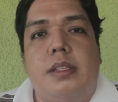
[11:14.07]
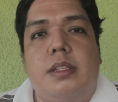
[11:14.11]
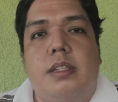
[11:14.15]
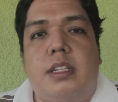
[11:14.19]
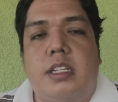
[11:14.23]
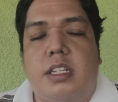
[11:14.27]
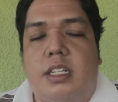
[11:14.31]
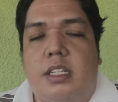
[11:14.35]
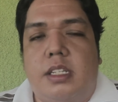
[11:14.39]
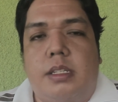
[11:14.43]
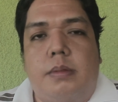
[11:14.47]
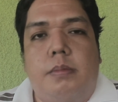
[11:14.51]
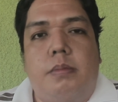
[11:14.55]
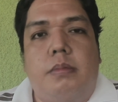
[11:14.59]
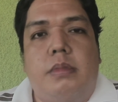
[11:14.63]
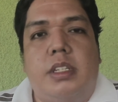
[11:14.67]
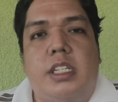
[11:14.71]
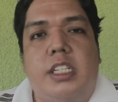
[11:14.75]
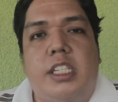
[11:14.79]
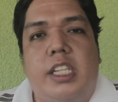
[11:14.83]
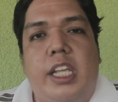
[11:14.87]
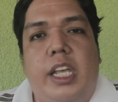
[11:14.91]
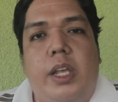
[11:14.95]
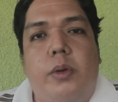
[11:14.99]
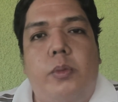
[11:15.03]
just
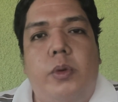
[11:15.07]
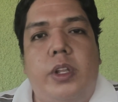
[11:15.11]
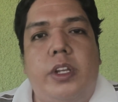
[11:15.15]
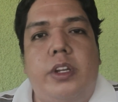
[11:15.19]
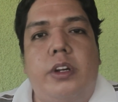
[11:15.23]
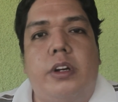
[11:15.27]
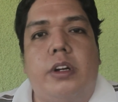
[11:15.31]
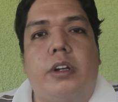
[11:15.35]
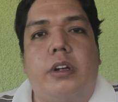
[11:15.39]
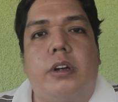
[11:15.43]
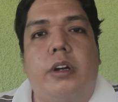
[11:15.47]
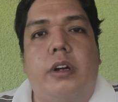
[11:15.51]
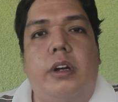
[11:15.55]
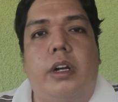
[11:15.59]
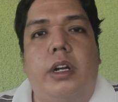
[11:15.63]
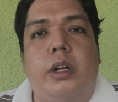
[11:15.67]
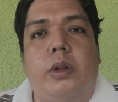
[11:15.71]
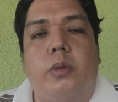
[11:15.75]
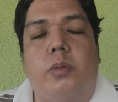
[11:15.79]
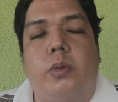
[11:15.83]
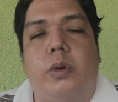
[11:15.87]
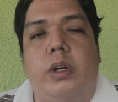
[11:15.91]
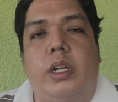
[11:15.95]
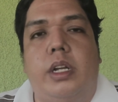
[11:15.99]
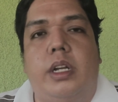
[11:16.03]
stay with your
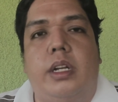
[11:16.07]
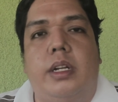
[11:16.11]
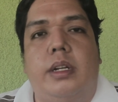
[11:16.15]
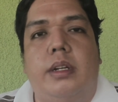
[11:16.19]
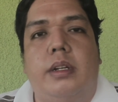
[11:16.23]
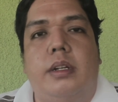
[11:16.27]
current one.